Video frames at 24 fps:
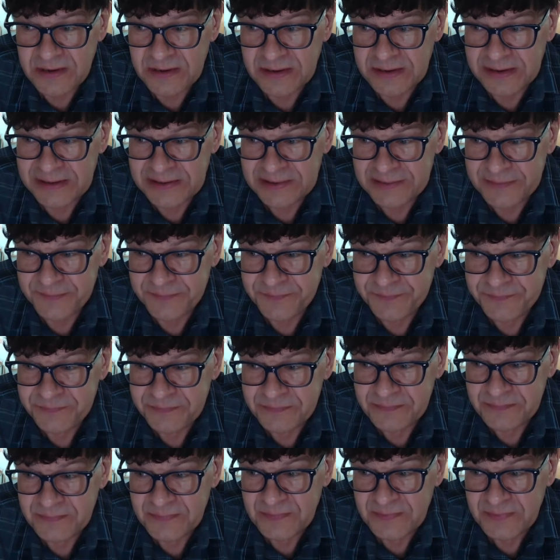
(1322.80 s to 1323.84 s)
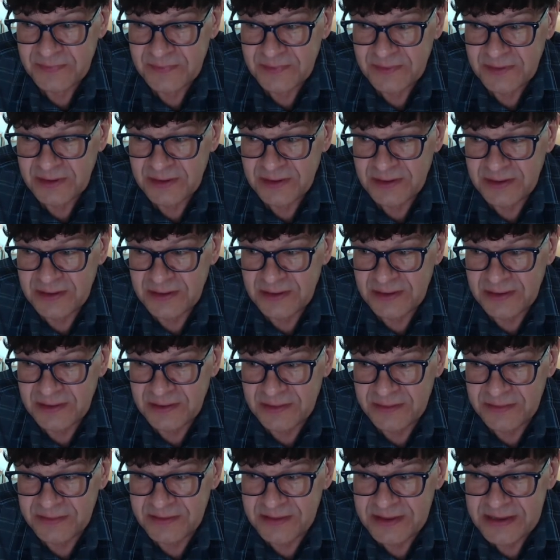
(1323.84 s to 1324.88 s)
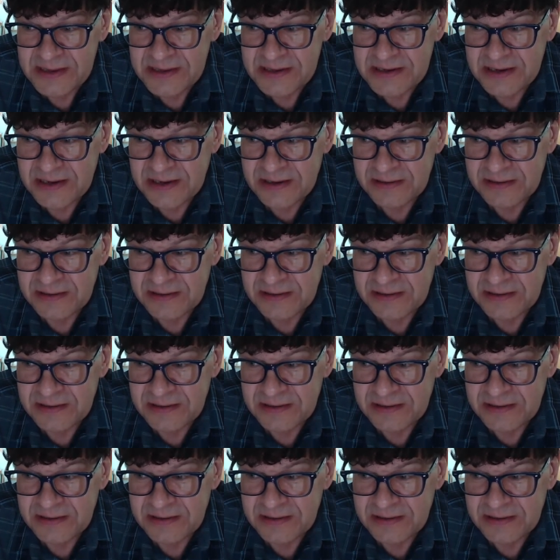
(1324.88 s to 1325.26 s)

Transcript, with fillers: Um, the